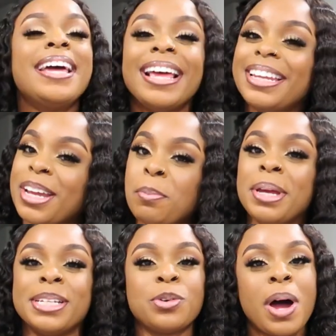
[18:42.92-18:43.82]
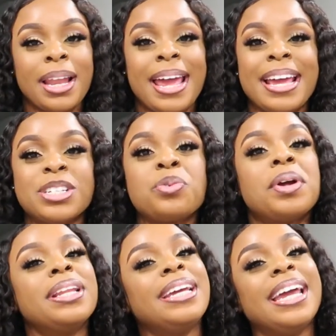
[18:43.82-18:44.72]
And look at me and Twyla ass,
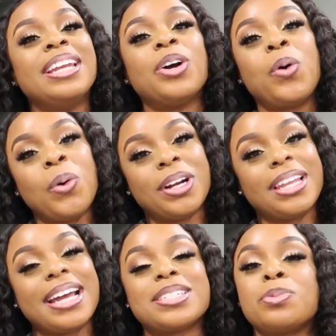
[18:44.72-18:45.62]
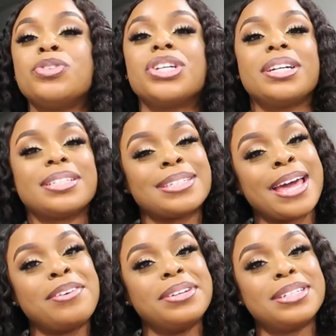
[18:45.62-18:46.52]
really in the corner like some judges
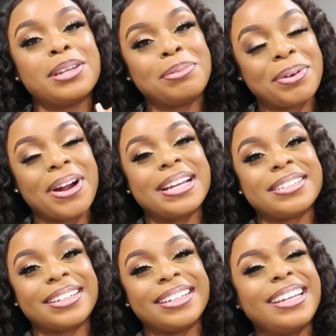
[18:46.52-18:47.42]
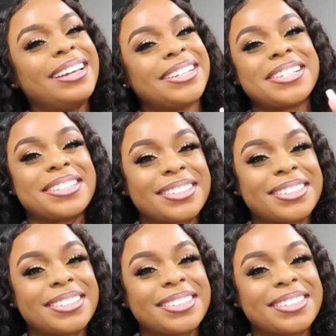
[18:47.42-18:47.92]
having deliberation. Get us.